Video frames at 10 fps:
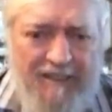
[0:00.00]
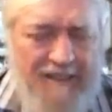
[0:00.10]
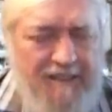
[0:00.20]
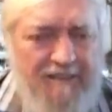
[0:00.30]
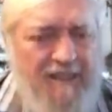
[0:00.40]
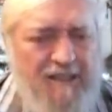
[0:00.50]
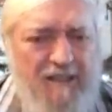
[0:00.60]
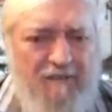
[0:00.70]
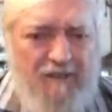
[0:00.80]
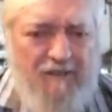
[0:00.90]
I said, yes,
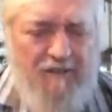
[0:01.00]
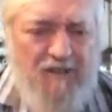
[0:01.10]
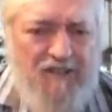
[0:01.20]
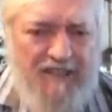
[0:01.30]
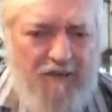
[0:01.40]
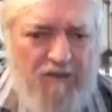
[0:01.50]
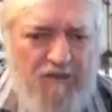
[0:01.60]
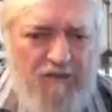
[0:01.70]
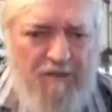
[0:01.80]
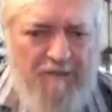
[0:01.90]
only for the first day or two.